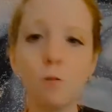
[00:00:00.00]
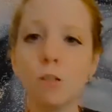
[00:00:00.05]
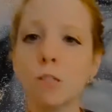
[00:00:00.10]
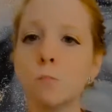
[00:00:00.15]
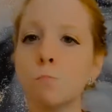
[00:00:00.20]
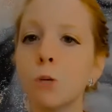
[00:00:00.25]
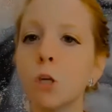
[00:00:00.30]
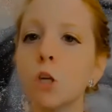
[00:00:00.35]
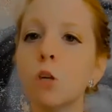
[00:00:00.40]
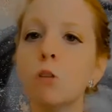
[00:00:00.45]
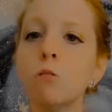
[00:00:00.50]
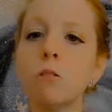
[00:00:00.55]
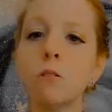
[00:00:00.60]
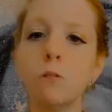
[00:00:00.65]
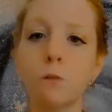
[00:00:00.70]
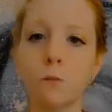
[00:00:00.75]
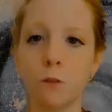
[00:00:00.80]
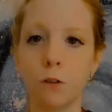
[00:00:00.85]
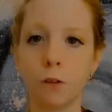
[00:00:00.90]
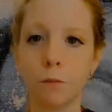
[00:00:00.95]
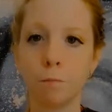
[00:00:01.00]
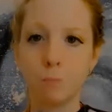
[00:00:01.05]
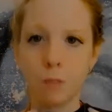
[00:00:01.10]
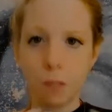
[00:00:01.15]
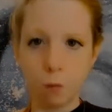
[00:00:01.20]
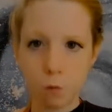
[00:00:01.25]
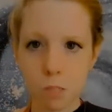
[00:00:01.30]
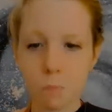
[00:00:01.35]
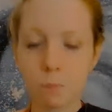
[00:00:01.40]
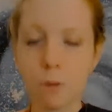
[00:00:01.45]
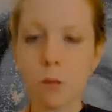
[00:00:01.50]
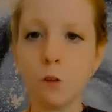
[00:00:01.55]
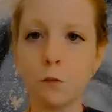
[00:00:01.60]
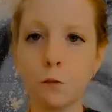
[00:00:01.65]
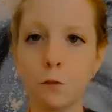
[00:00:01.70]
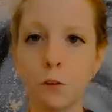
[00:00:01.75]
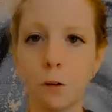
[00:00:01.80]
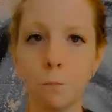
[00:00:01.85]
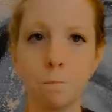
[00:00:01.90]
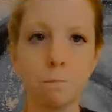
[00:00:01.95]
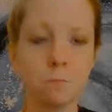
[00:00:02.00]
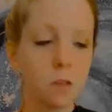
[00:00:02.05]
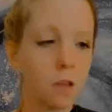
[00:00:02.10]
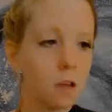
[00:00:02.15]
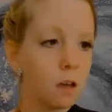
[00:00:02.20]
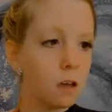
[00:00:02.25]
was beautiful. It was beautiful.